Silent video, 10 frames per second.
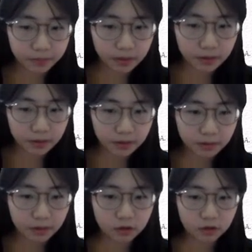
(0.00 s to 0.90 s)

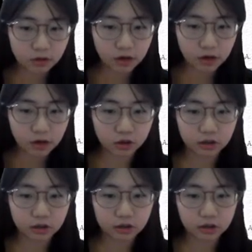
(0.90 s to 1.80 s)
mitochondrial
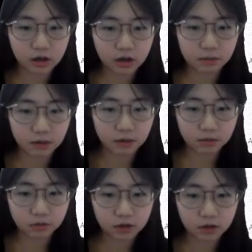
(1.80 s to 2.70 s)
DNA
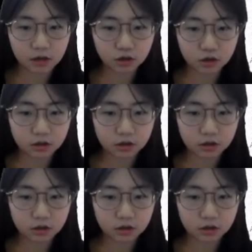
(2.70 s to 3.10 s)
multiplications